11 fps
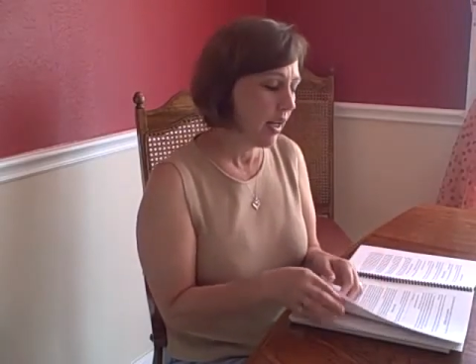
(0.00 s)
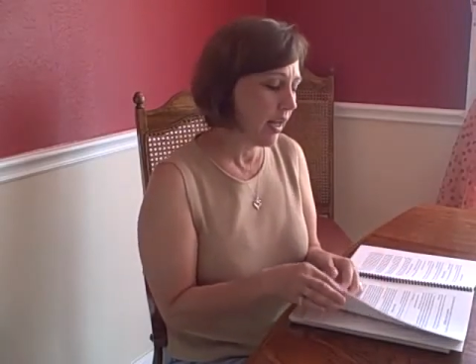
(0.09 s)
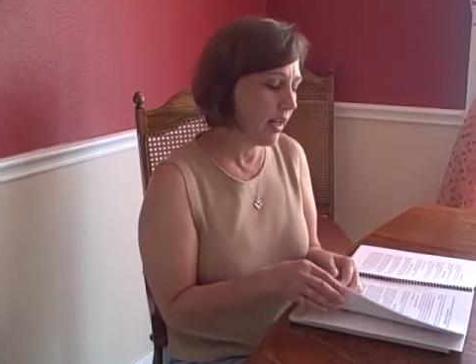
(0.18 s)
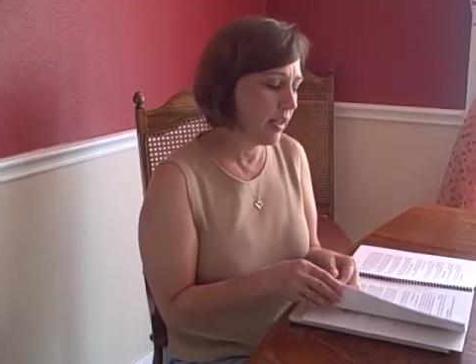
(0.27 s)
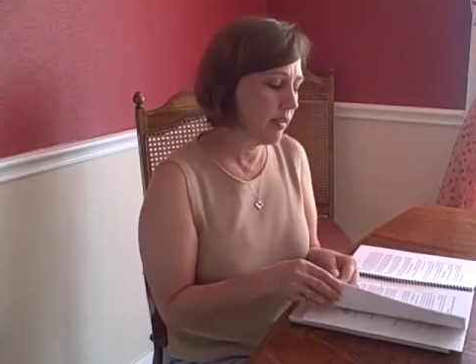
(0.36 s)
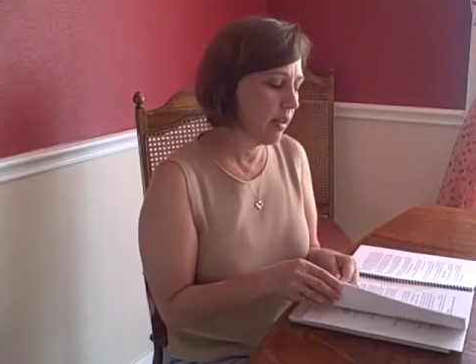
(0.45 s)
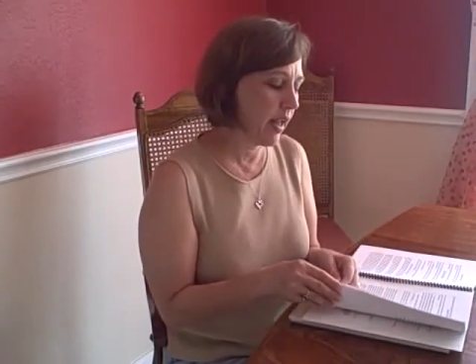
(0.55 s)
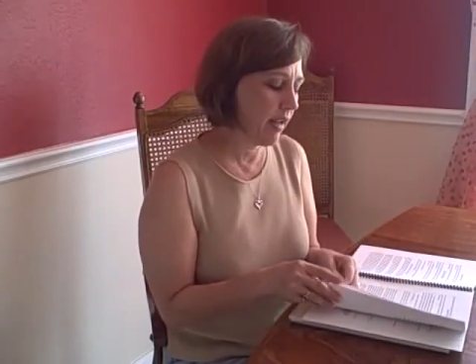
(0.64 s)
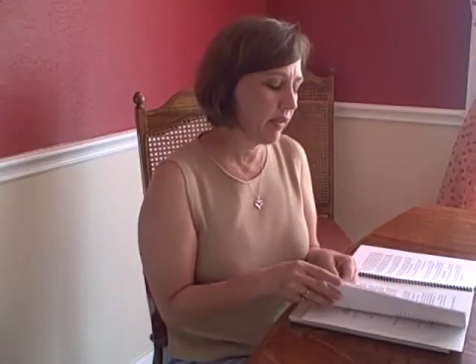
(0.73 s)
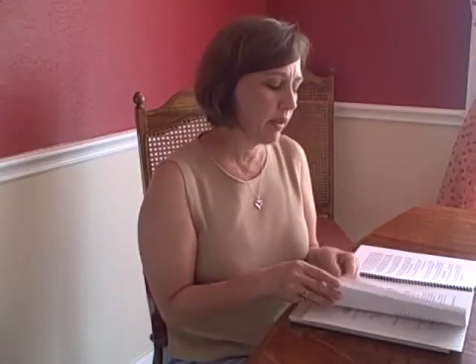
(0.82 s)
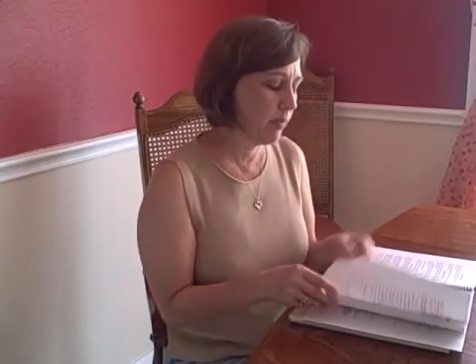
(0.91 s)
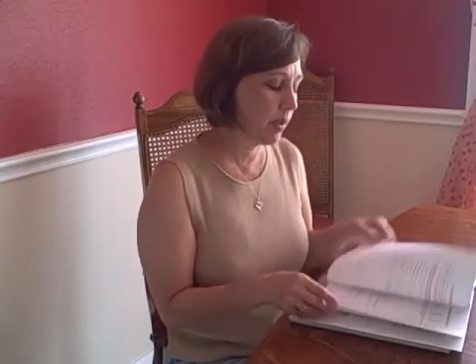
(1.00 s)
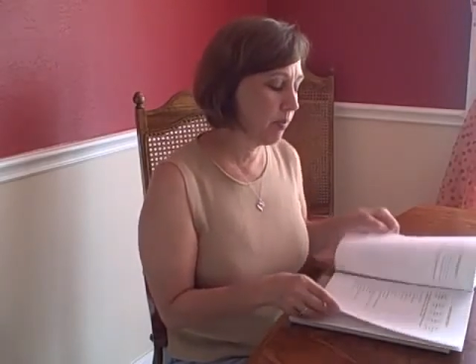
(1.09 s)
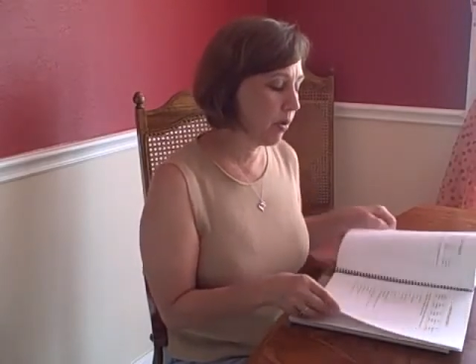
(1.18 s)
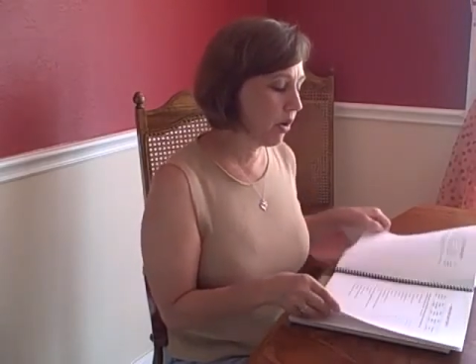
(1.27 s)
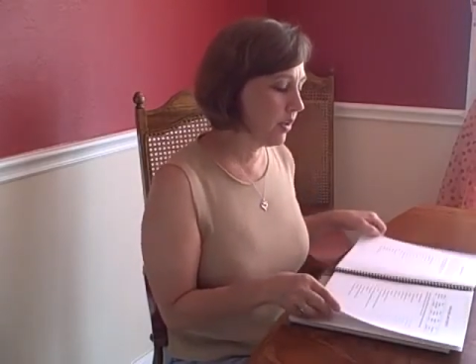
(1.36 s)
and having a
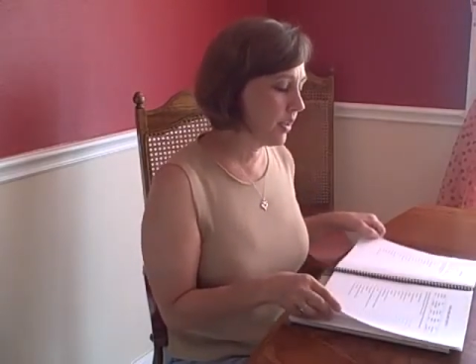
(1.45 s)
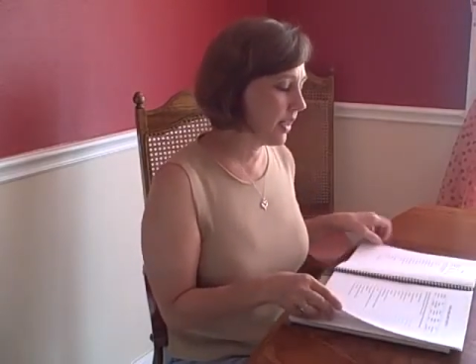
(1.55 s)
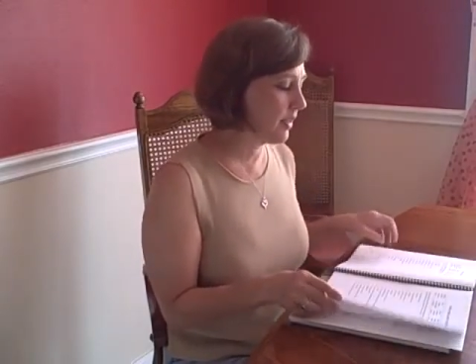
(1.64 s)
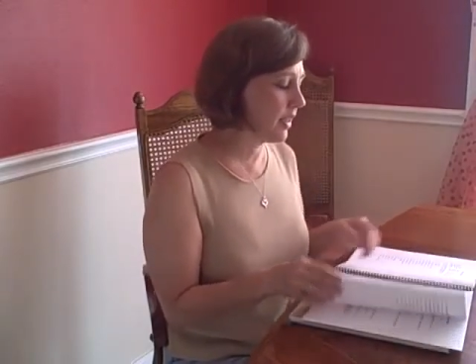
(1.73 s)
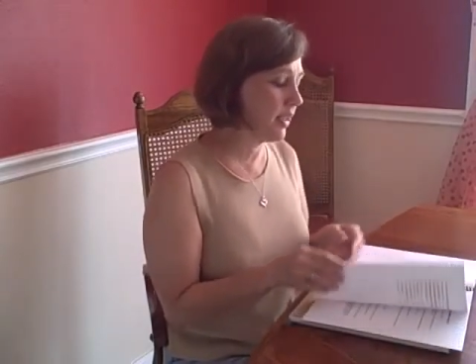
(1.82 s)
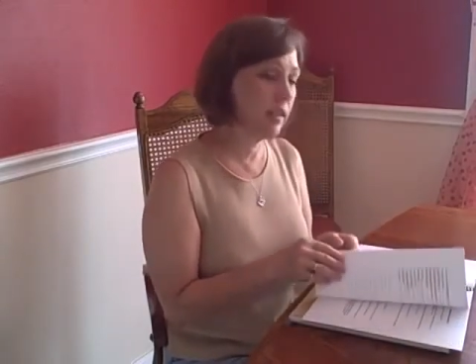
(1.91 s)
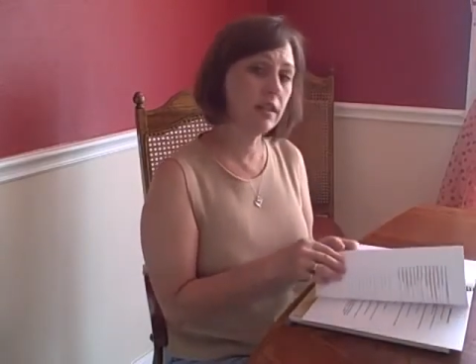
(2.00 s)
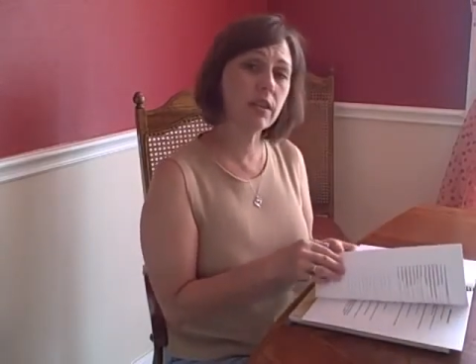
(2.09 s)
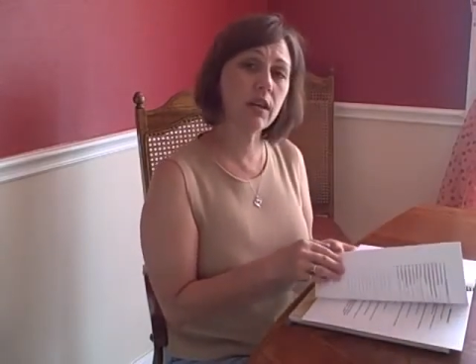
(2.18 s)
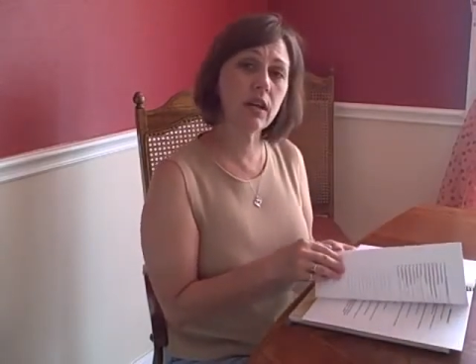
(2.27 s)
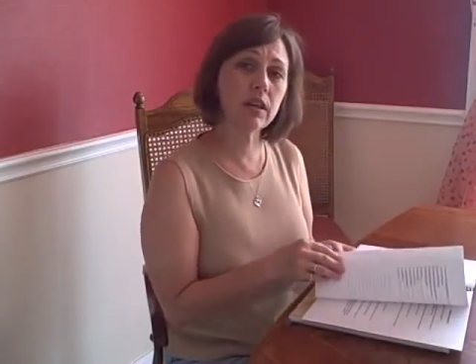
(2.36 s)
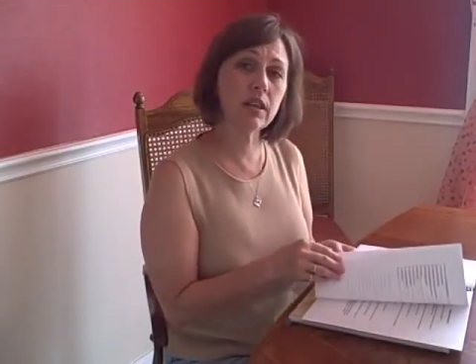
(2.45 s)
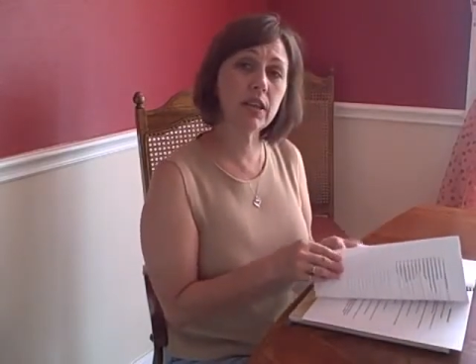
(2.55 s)
big party at the end of the